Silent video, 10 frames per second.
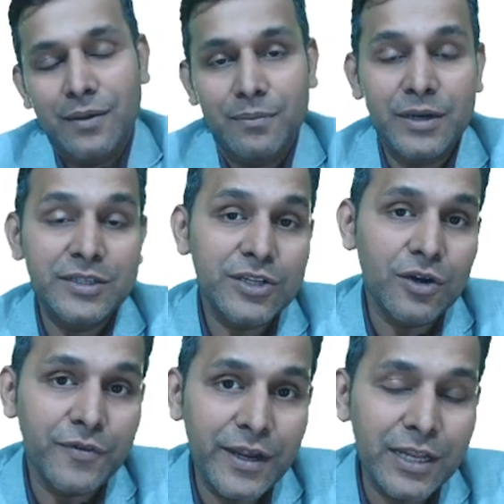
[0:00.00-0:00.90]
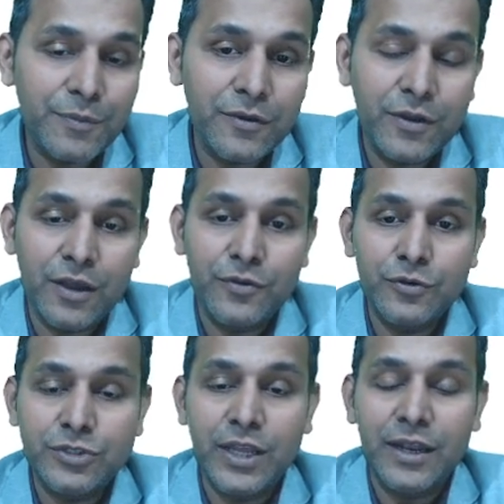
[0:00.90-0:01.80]
But instead of ATP, we have
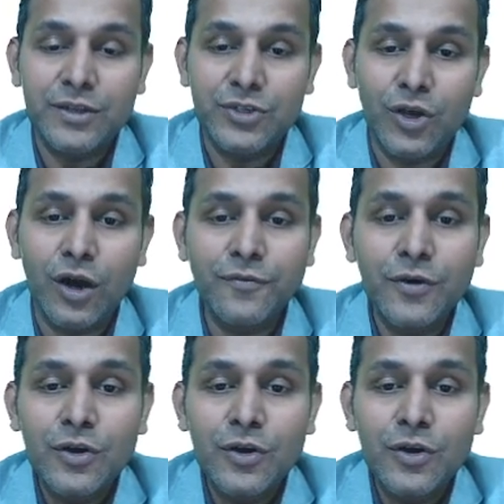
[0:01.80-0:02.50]
used the energy of